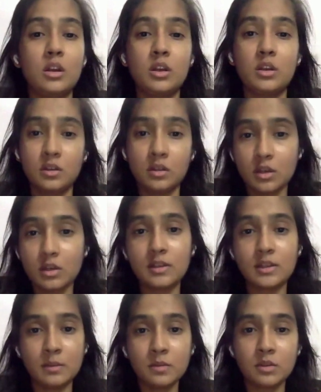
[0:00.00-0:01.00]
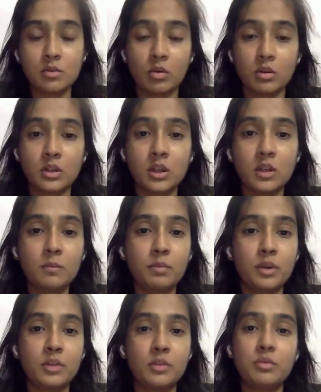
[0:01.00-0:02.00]
It seems daunting,
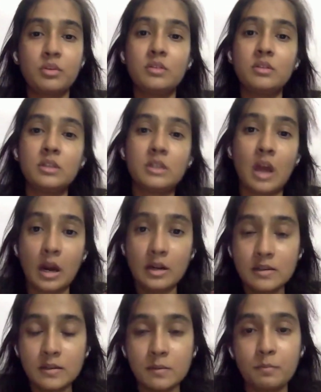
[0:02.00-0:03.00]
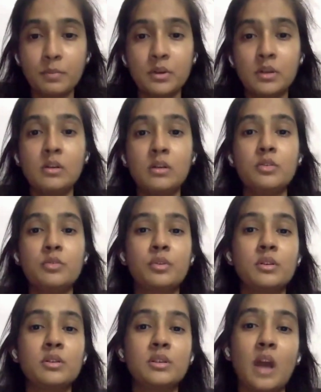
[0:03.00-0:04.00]
but you can start simple. You
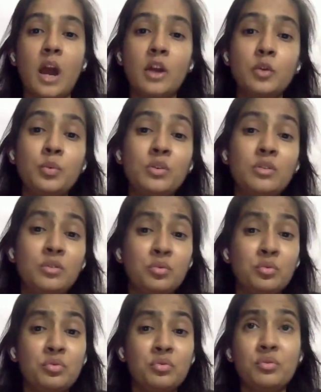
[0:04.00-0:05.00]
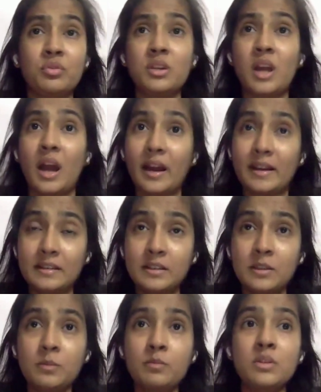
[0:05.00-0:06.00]
can start with 2 to 3
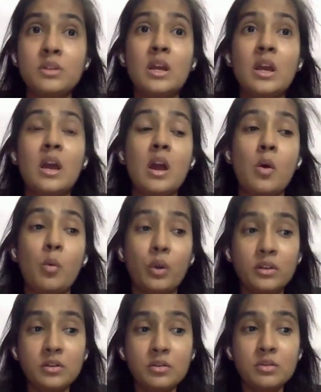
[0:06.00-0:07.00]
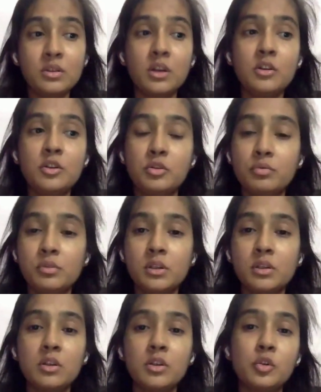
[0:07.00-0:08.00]
items. Once you start
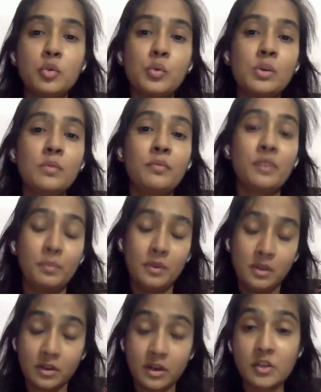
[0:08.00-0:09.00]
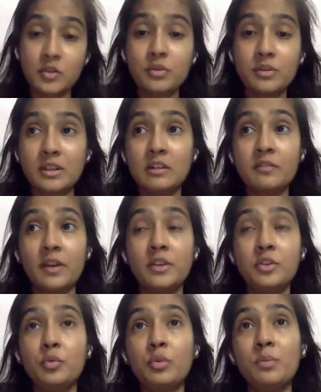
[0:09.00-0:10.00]
using it, you will familiarize yourself,
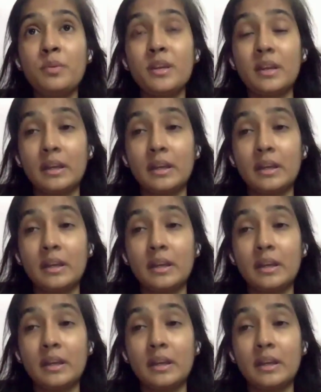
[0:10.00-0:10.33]
and you will be